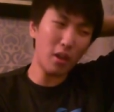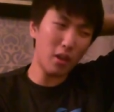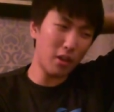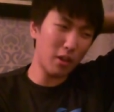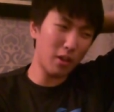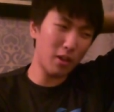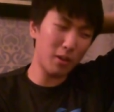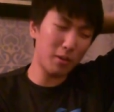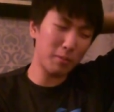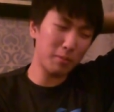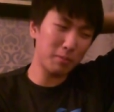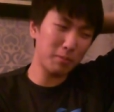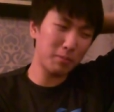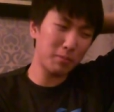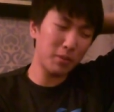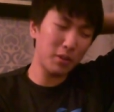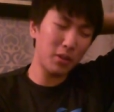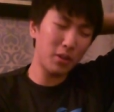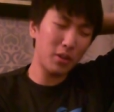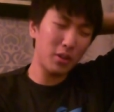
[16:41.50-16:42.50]

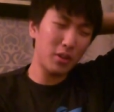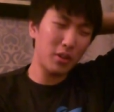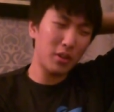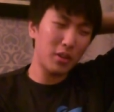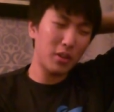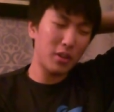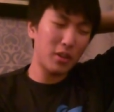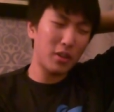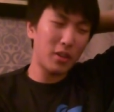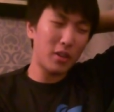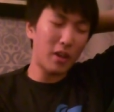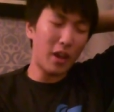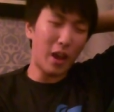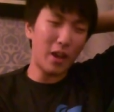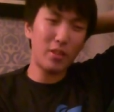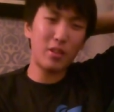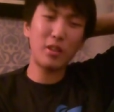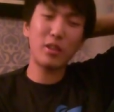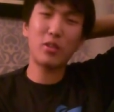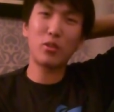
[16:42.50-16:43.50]

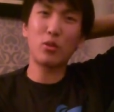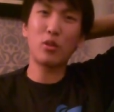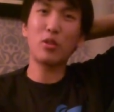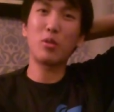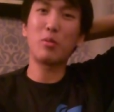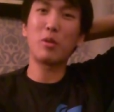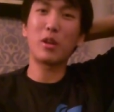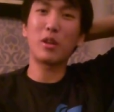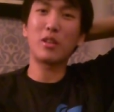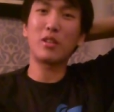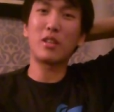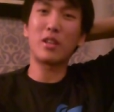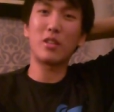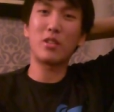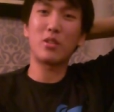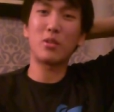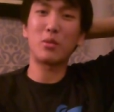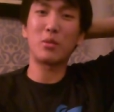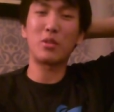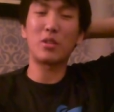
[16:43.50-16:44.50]
I think North America
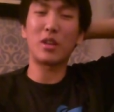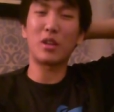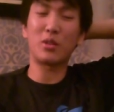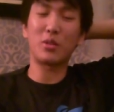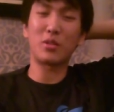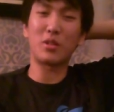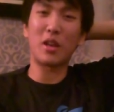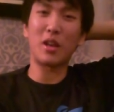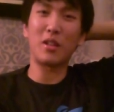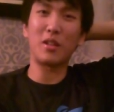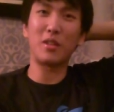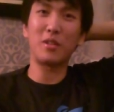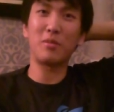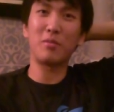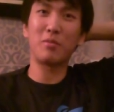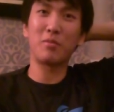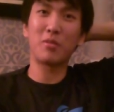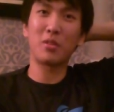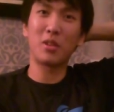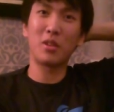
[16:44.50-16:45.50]
tends to recycle talent.
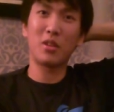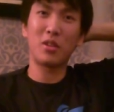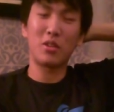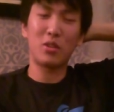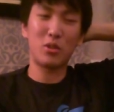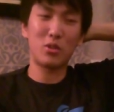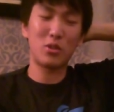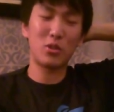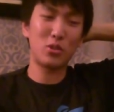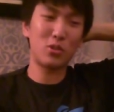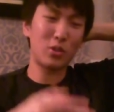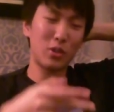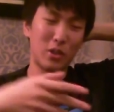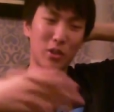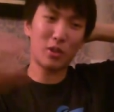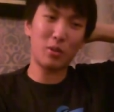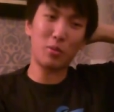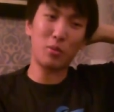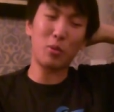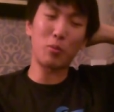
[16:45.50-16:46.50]
You just look
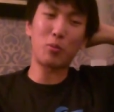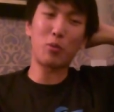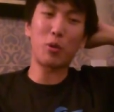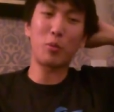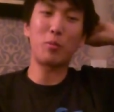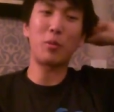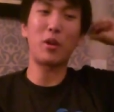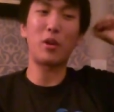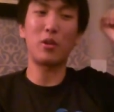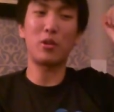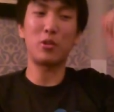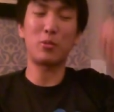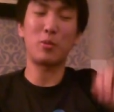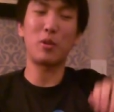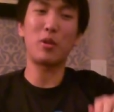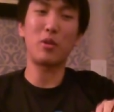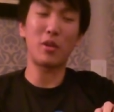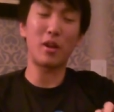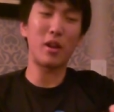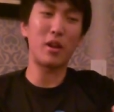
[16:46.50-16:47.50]
at a pro player who's
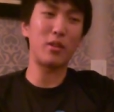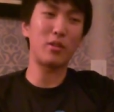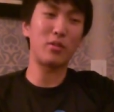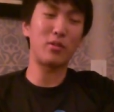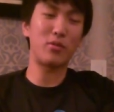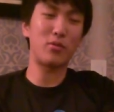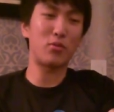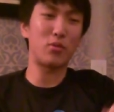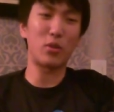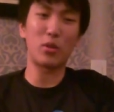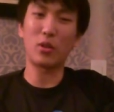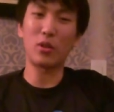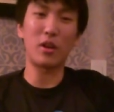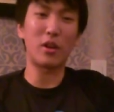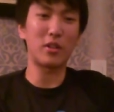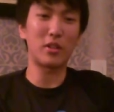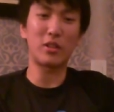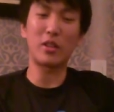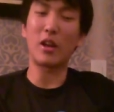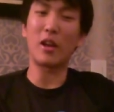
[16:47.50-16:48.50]
been around for a
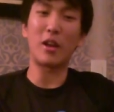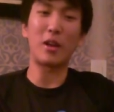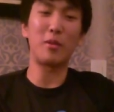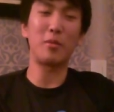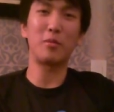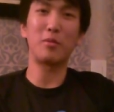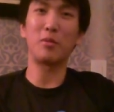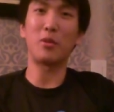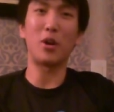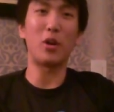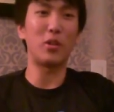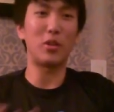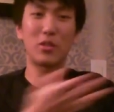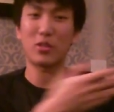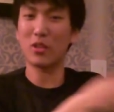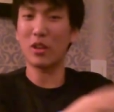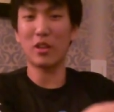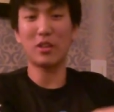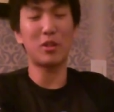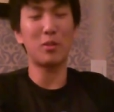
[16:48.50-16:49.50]
long time. Oh,
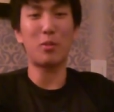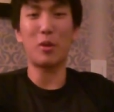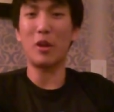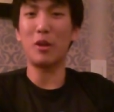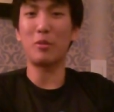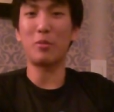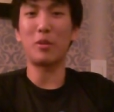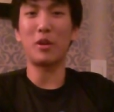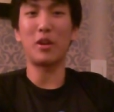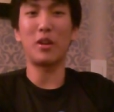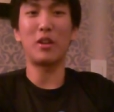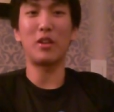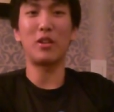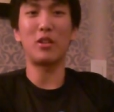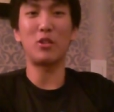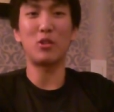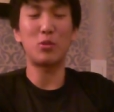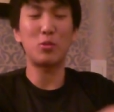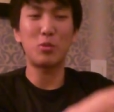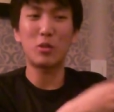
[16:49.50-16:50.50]
this guy's a beta player.
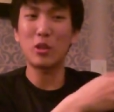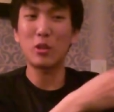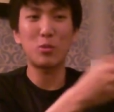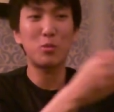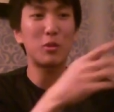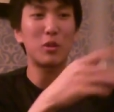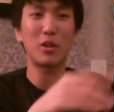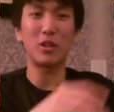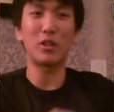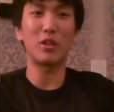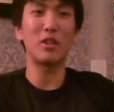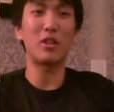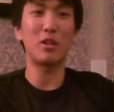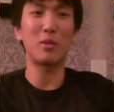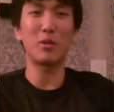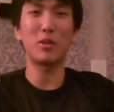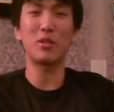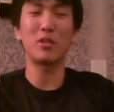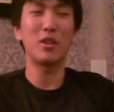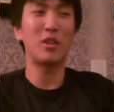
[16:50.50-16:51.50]
He's pretty good.
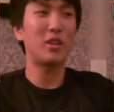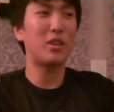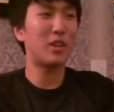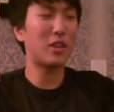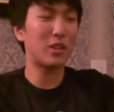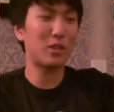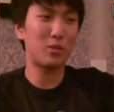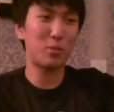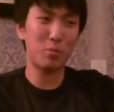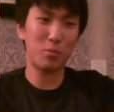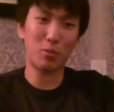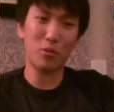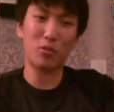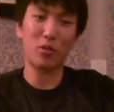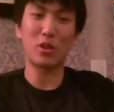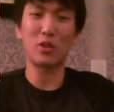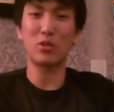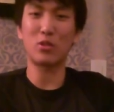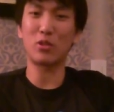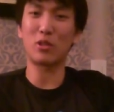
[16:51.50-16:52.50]
He has
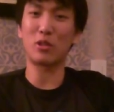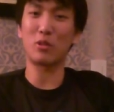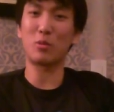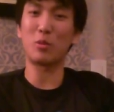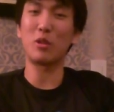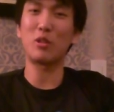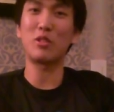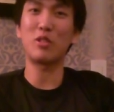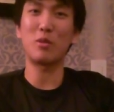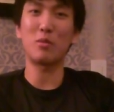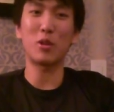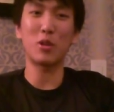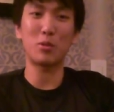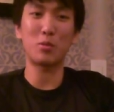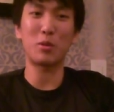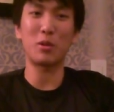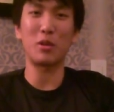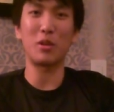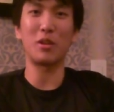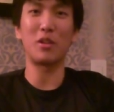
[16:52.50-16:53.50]
professional experience. He
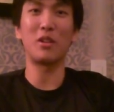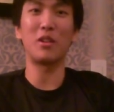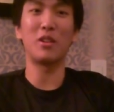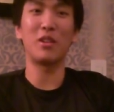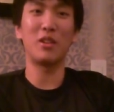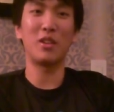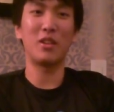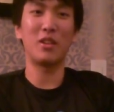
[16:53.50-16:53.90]
must be good.